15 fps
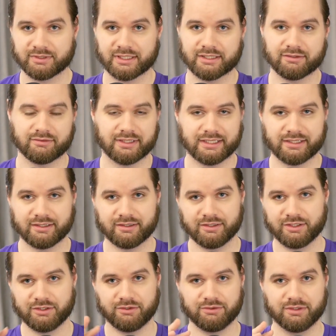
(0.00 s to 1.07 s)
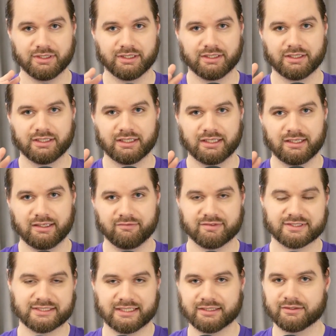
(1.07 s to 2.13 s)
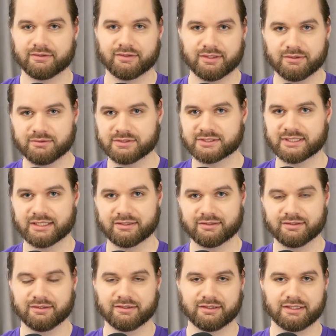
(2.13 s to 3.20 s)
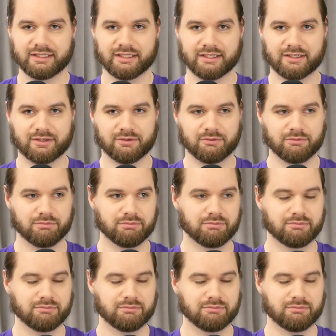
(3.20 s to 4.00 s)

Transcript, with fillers: You know, like if it's neither of those, then, you know,